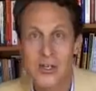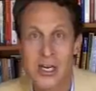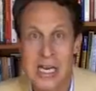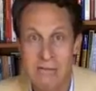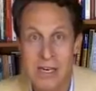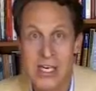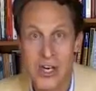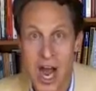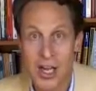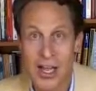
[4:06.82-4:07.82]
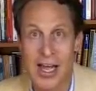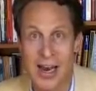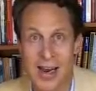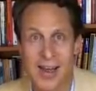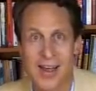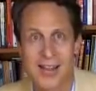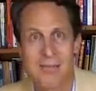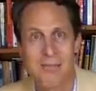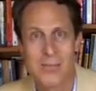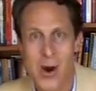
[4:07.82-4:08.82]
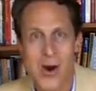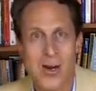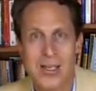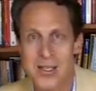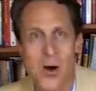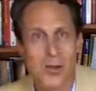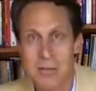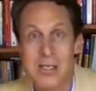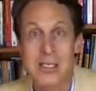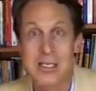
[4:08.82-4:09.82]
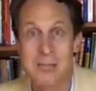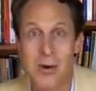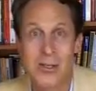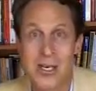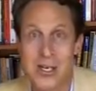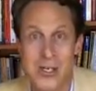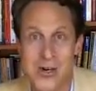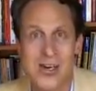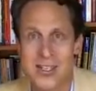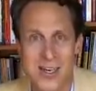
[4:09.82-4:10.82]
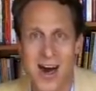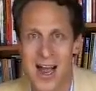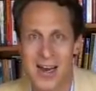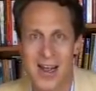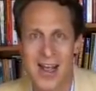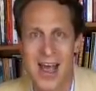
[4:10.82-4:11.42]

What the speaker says: you can even eat chocolate, the darkest, only most luxurious kind,